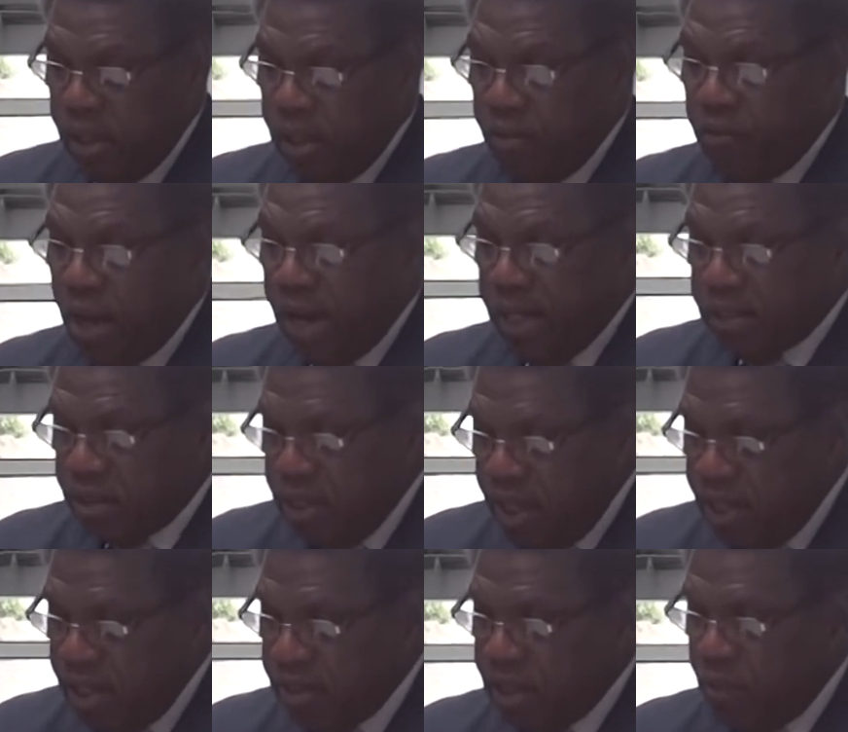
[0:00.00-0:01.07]
If I had
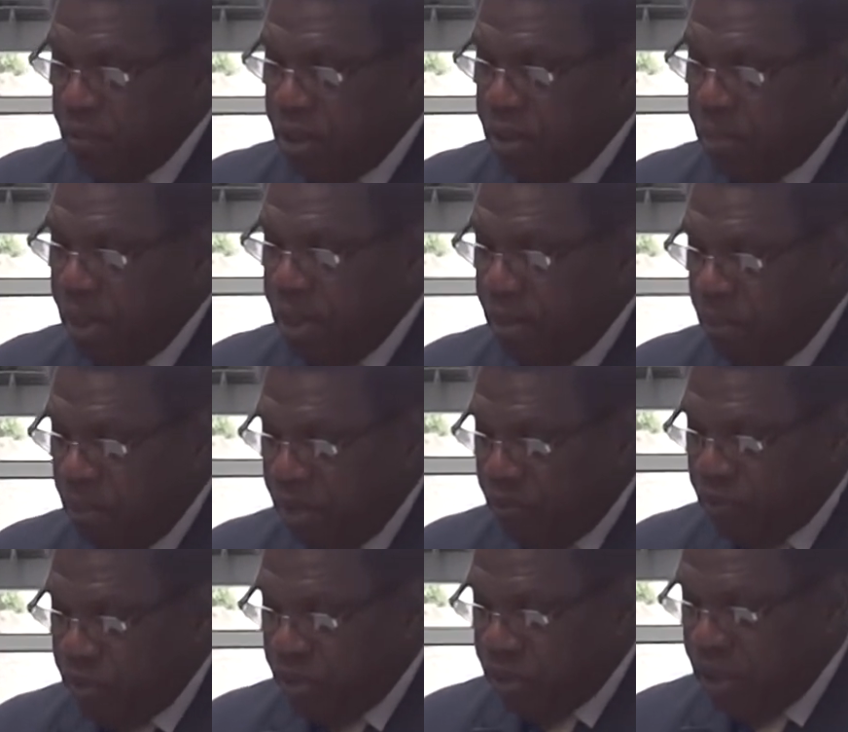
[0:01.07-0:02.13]
sneezed, I wouldn't have been in
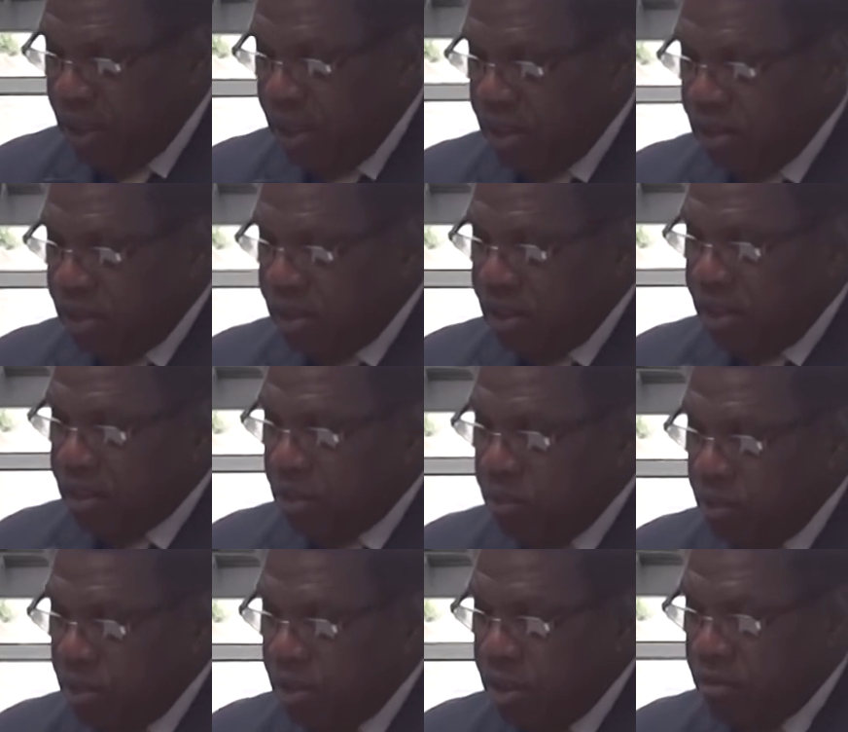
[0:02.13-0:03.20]
Memphis to see a
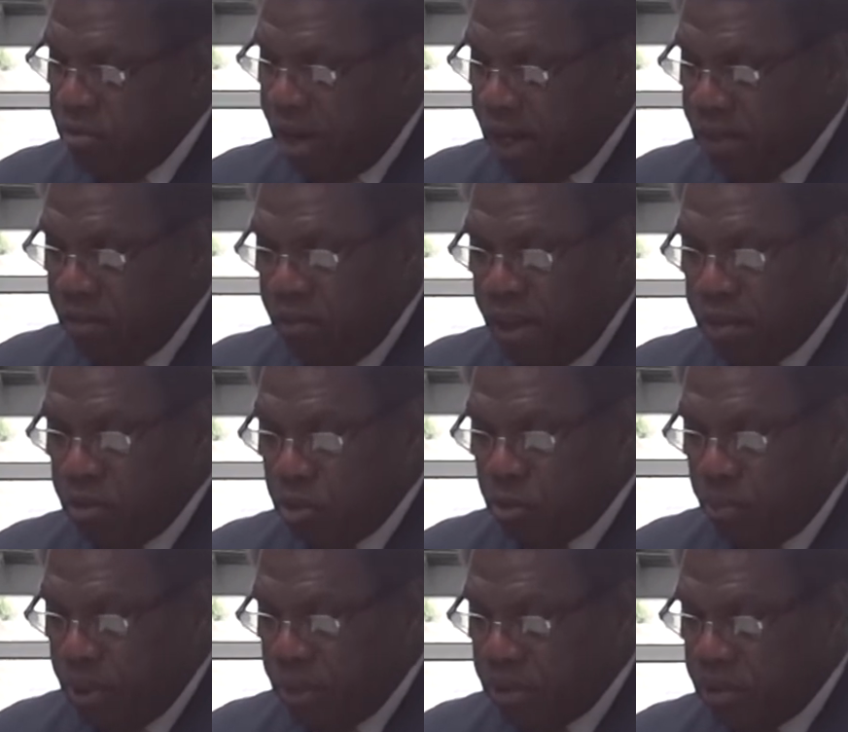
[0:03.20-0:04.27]
community rally around
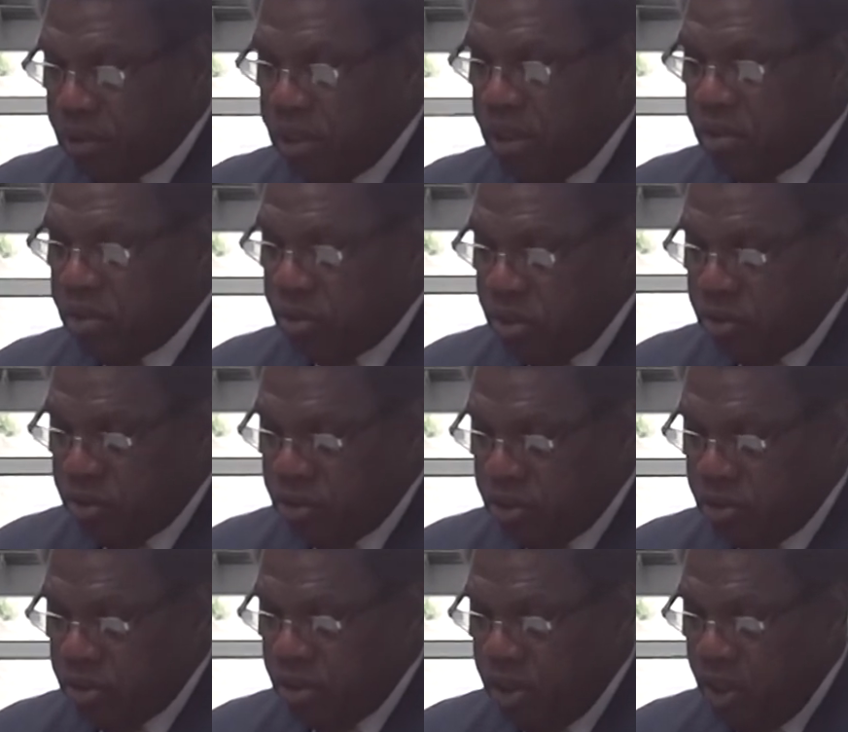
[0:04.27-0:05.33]
those brothers and
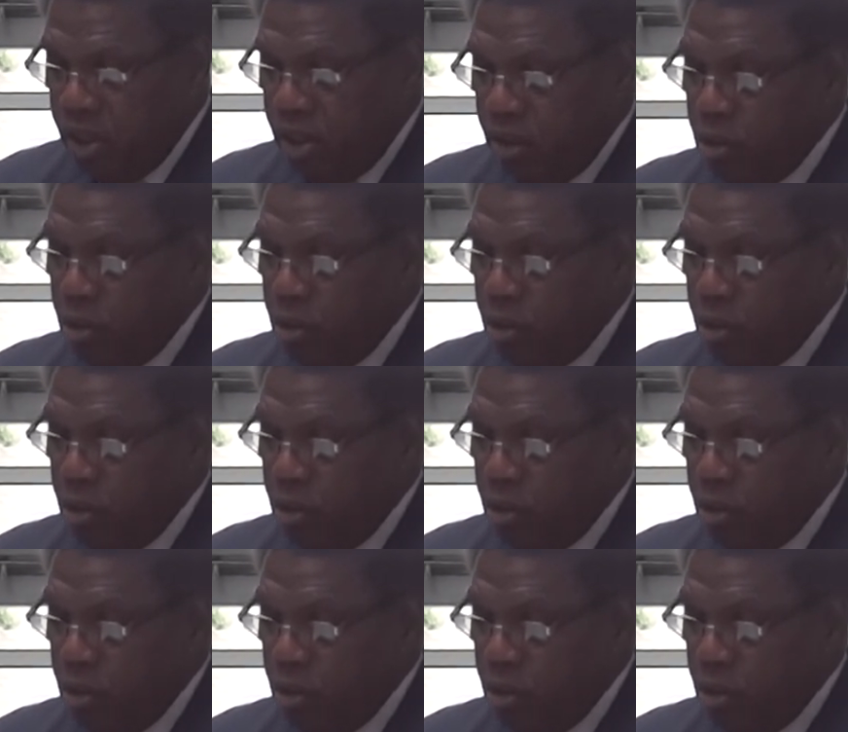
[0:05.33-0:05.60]
sisters